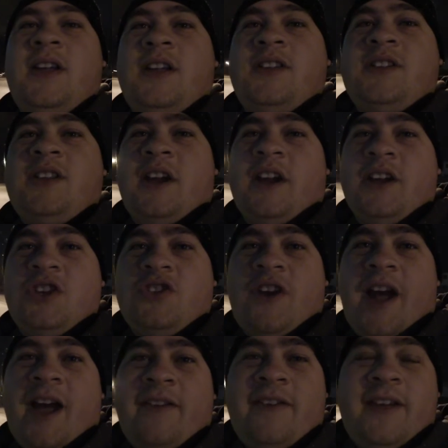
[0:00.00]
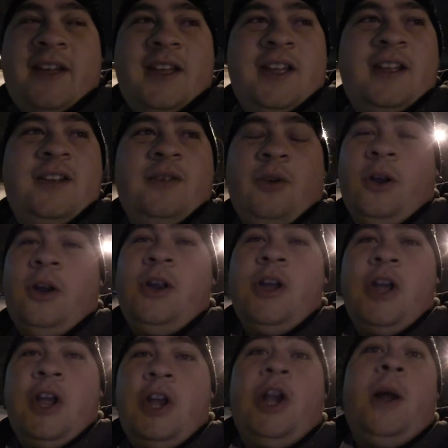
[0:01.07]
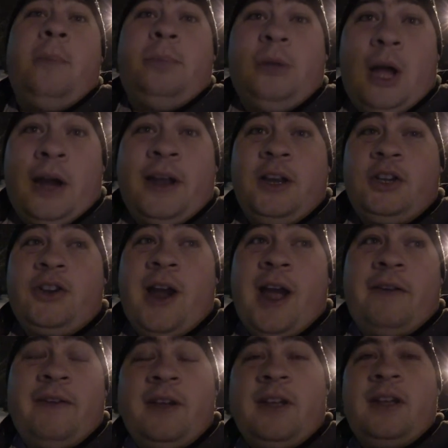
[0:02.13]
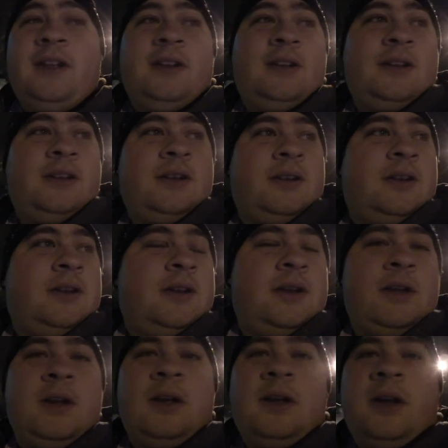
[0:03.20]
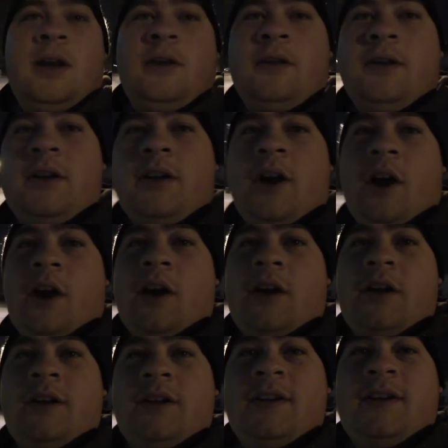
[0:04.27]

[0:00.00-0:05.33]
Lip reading: stuck in traffic, or you're not blocking traffic. Oh, car.